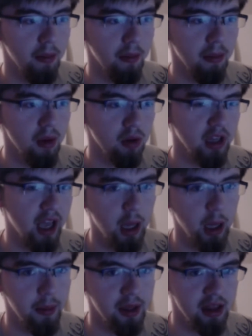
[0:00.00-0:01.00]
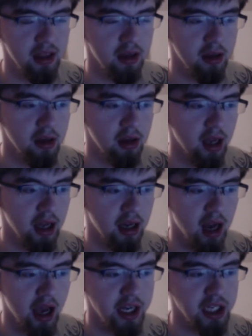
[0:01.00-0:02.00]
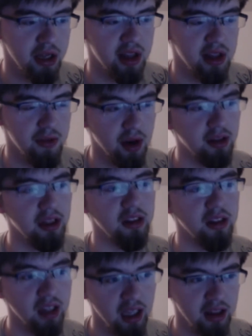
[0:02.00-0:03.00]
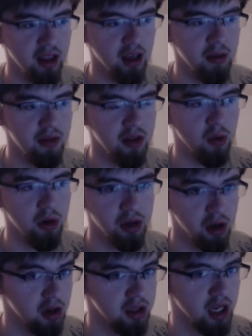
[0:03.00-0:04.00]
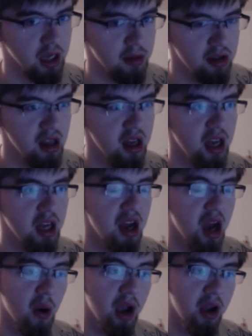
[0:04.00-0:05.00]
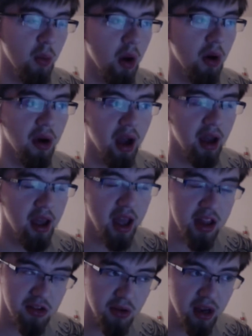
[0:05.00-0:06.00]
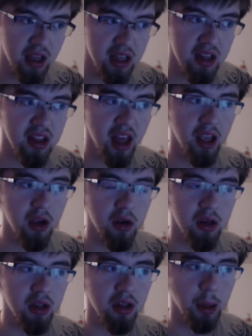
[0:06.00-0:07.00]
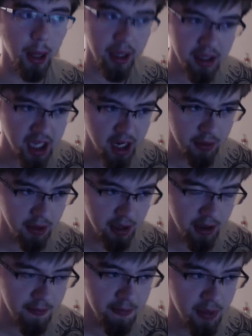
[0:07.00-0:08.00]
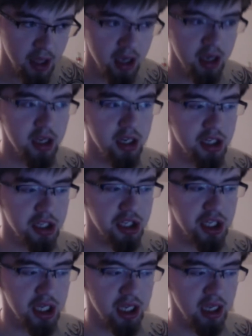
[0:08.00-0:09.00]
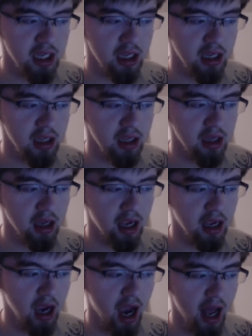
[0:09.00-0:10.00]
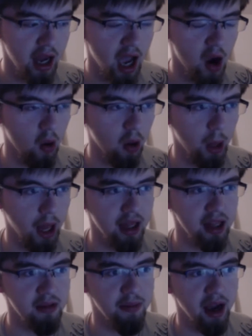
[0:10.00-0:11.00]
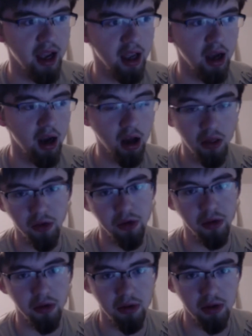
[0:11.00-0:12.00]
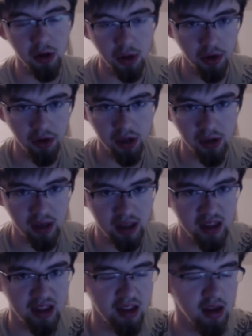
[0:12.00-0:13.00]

multi-elemented and not just strictly light types or dark types. Now, while Ezra is a good light type unit, she got outclassed by other nuclear units,